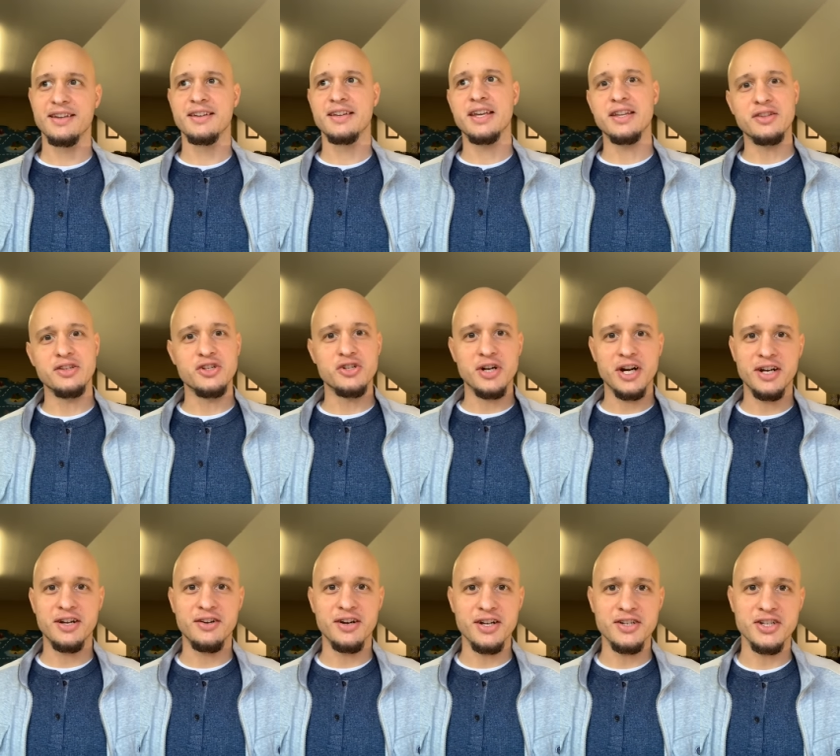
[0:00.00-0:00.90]
get the
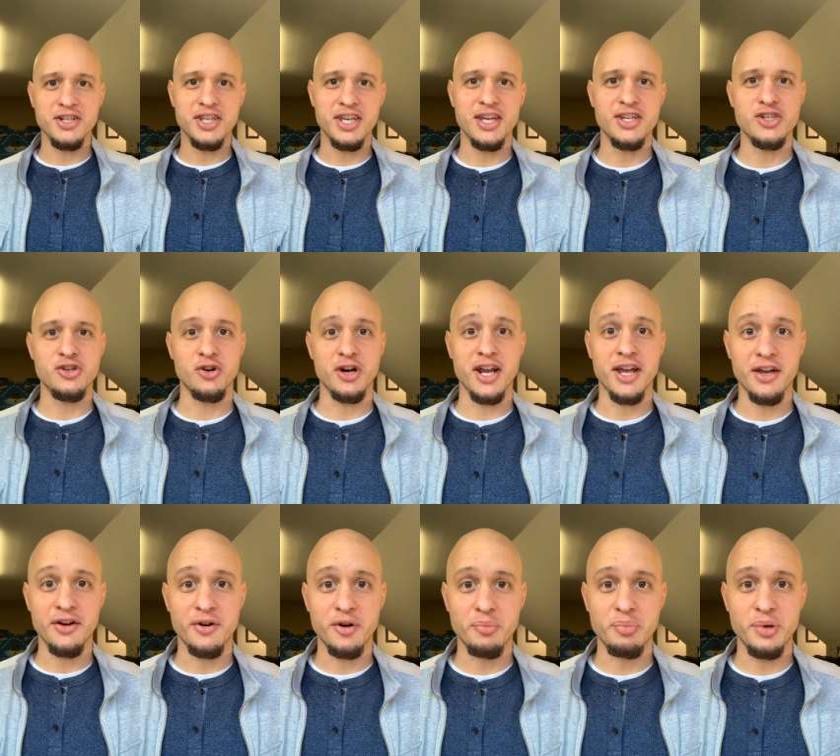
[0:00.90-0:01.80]
training or education or
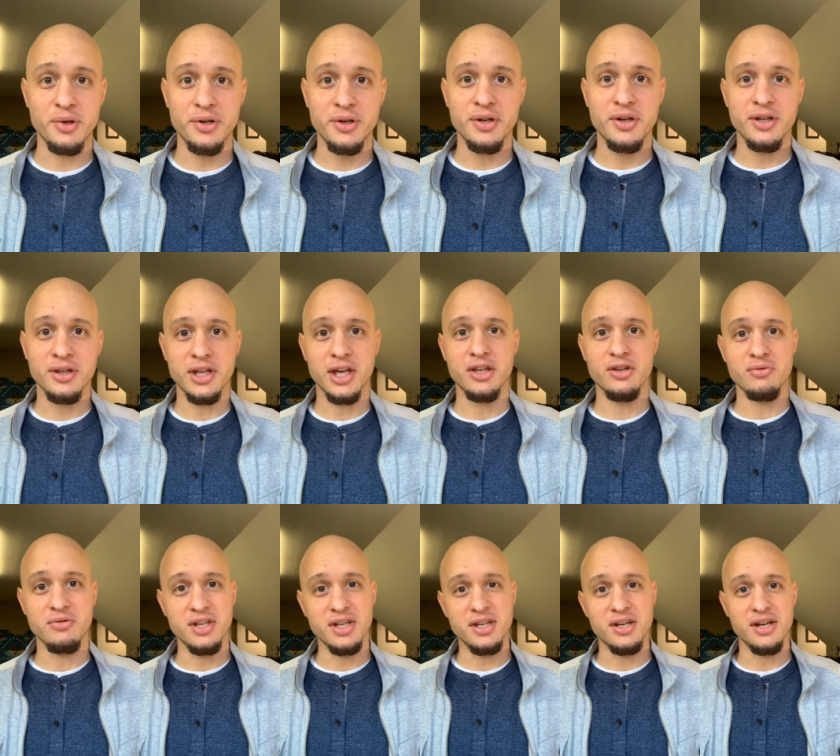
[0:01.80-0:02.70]
help that
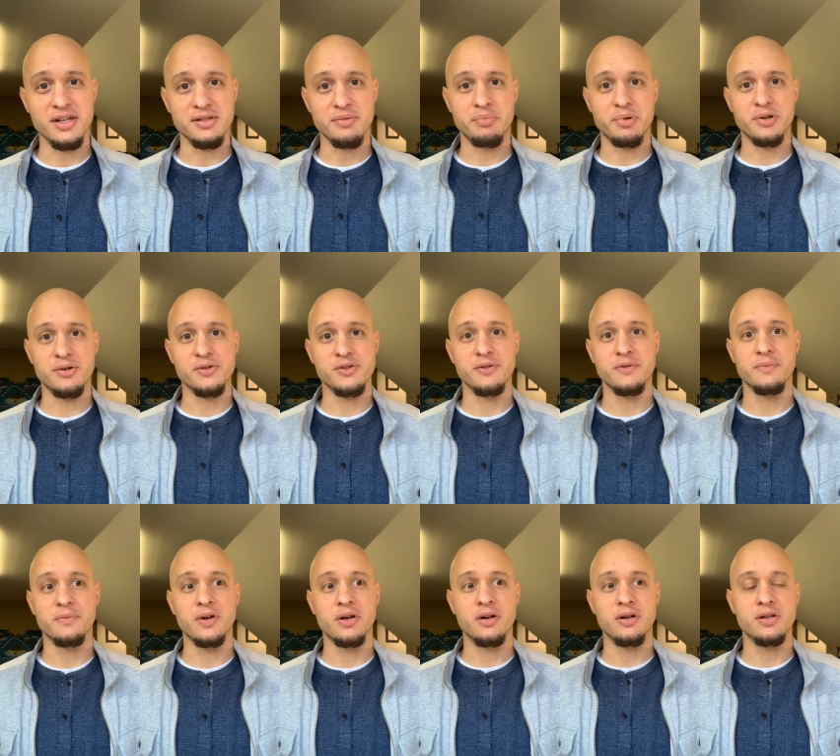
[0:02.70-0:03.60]
you need as a person.